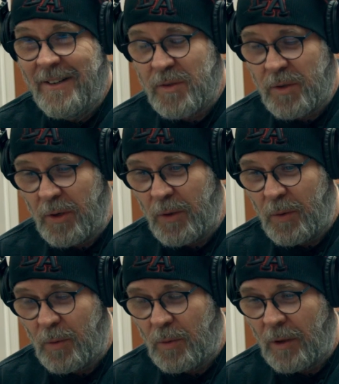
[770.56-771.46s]

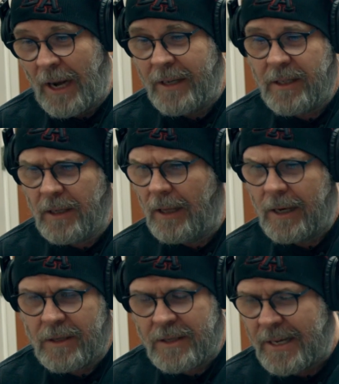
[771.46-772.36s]
So I did a
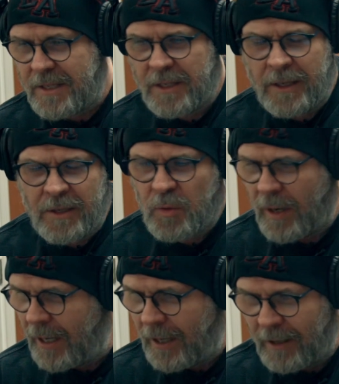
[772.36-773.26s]
lot of testing and
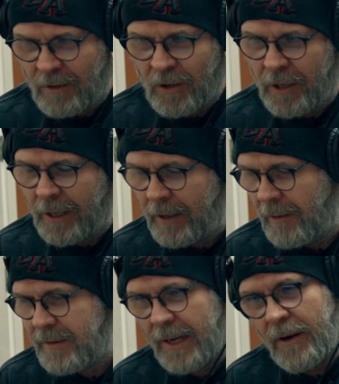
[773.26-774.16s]
training and learning, and
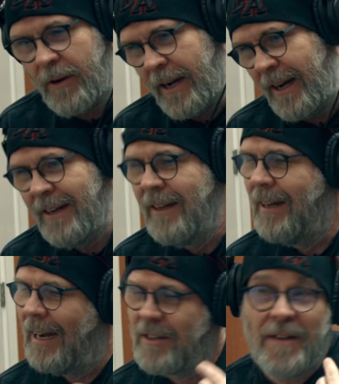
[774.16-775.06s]
I was like, okay,
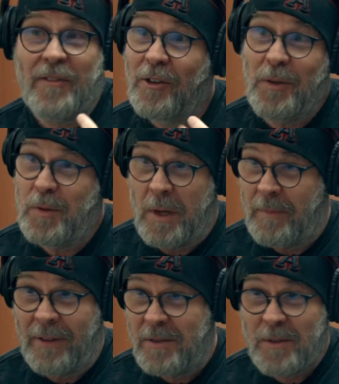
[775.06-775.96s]
I just have to do
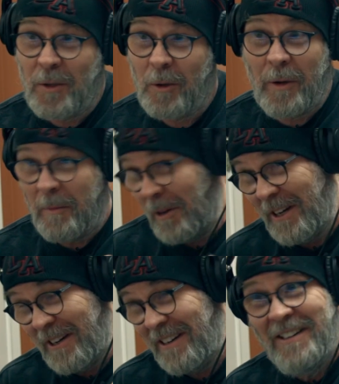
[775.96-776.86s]
something. This is the only way I'm really
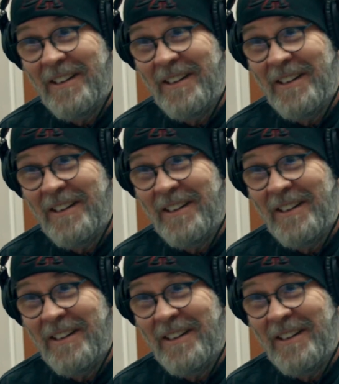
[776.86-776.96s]
going to